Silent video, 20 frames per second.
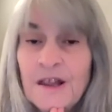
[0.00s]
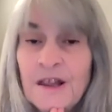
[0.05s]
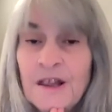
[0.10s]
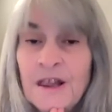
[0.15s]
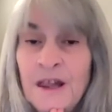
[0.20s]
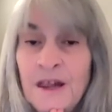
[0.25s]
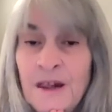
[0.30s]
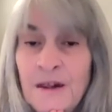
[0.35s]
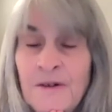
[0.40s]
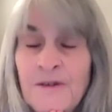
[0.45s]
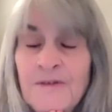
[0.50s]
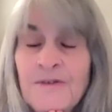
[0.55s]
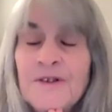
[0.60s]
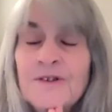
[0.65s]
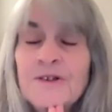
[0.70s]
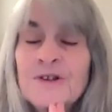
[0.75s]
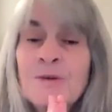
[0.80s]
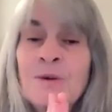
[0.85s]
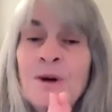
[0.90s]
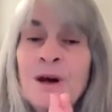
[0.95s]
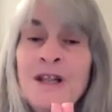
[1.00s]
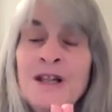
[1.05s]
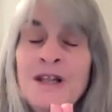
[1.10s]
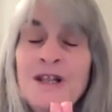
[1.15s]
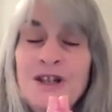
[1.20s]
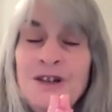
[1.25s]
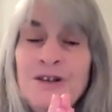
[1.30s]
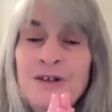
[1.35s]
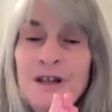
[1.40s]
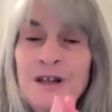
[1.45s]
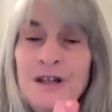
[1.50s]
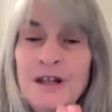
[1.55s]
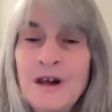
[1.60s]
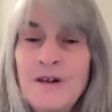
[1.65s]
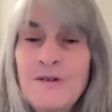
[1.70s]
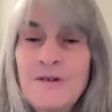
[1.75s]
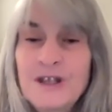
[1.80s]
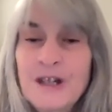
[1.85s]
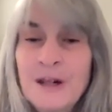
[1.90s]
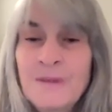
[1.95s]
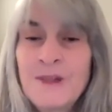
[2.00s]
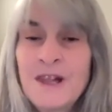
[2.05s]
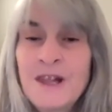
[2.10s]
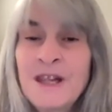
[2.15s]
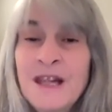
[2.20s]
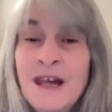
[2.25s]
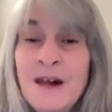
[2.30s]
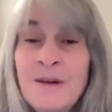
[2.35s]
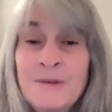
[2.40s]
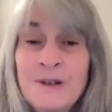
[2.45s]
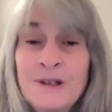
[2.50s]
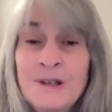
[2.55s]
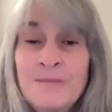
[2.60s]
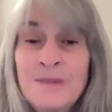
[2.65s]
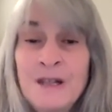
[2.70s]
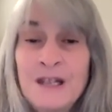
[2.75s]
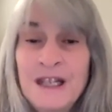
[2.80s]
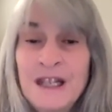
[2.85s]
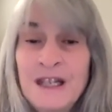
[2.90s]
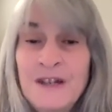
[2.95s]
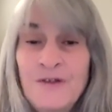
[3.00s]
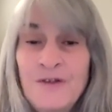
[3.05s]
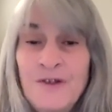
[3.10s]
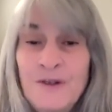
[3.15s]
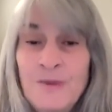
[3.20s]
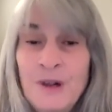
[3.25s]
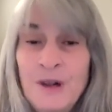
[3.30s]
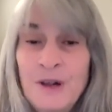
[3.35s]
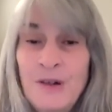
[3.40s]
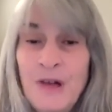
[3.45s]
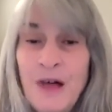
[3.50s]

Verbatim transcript: the universe wanted you to know something that was missing from your